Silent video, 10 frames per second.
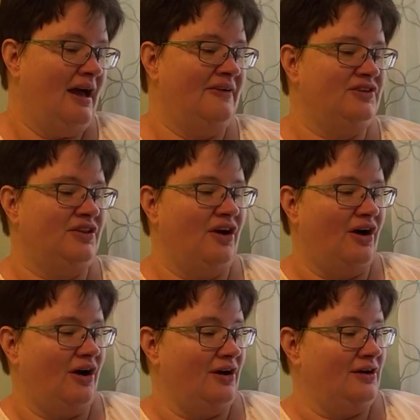After the
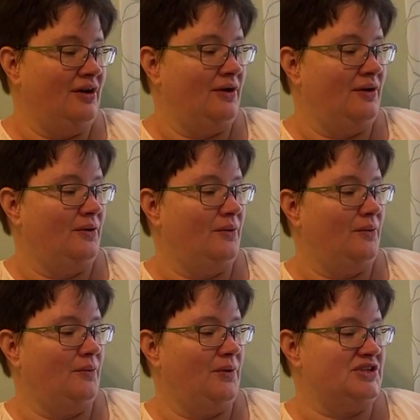hard
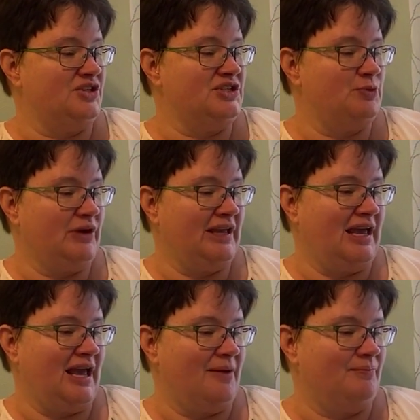winter, spring
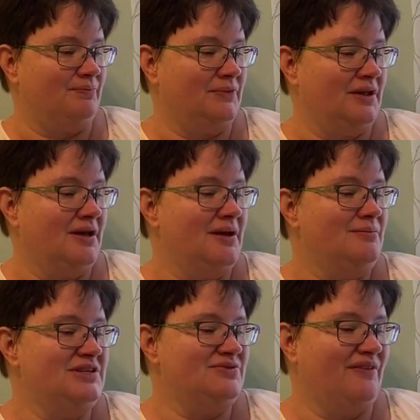came.
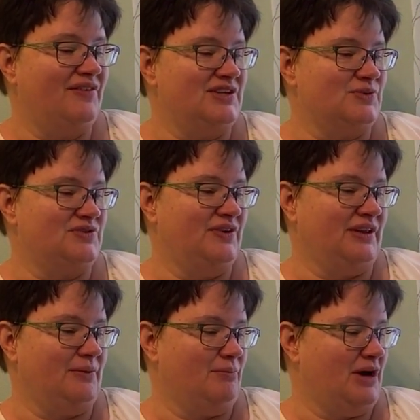Miss Rumphius was
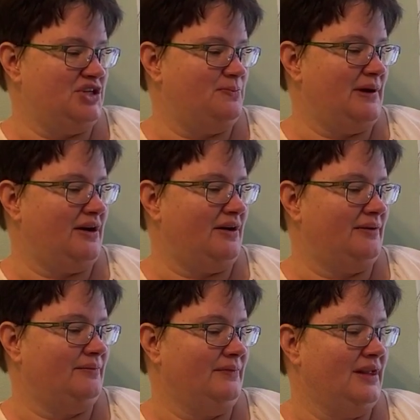feeling much better.
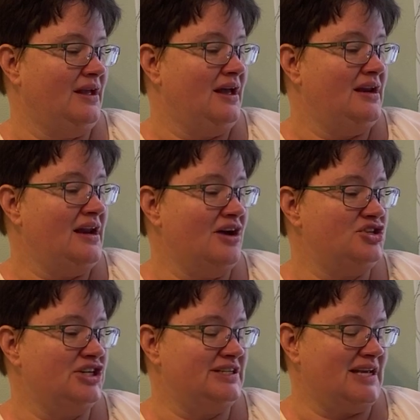Now
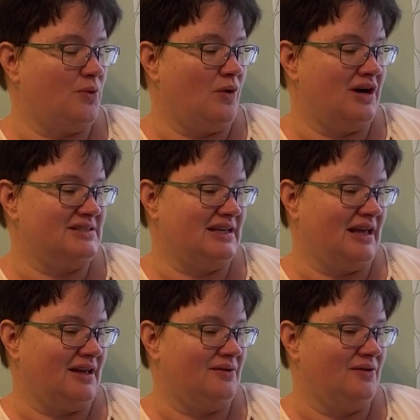she could take walks again.
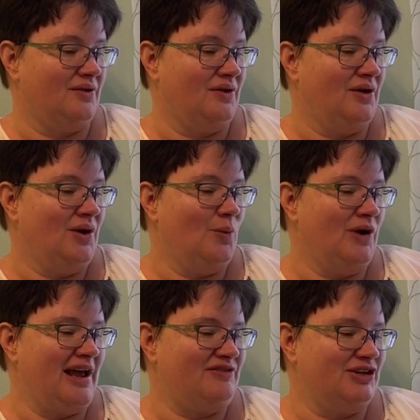
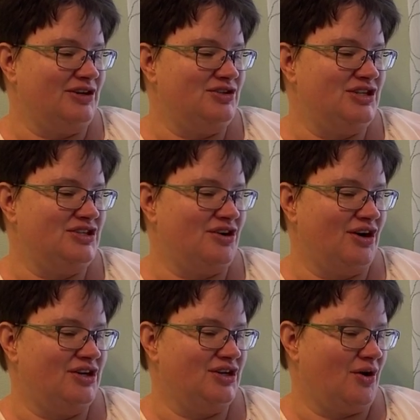One afternoon, she
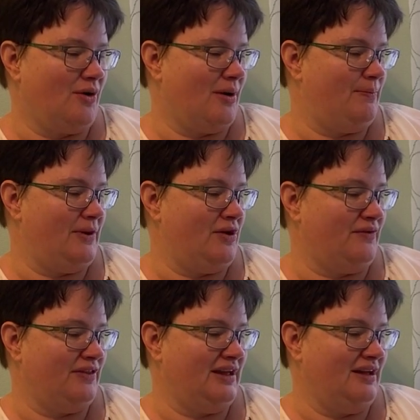started to go up and
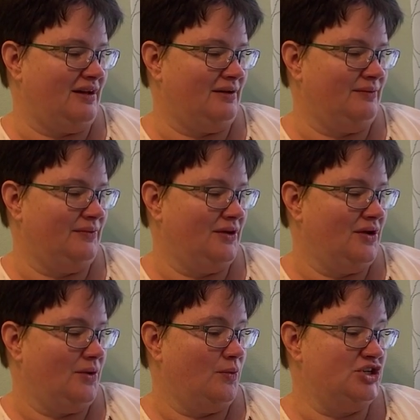over the hill,
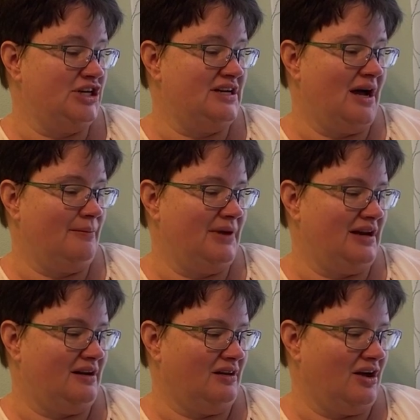where she had not been
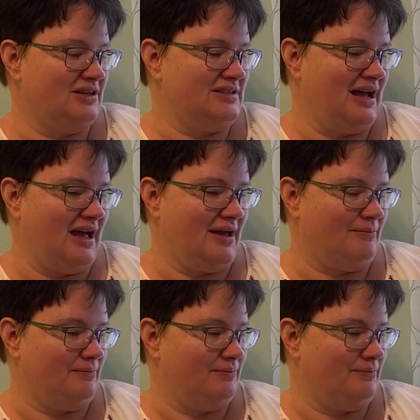in a long time.